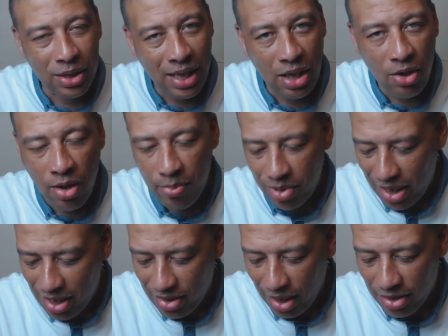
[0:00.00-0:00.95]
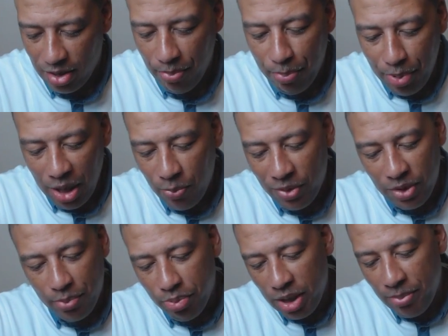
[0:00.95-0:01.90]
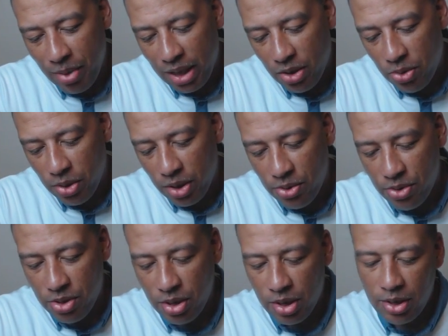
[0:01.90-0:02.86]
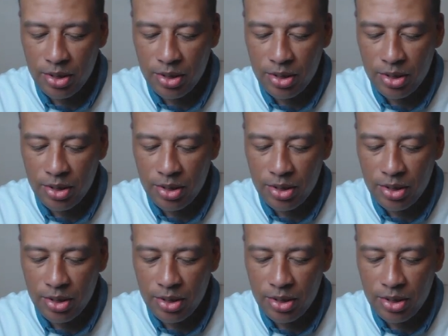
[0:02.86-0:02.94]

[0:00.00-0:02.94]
with that RBA section. But with the pre-made coils,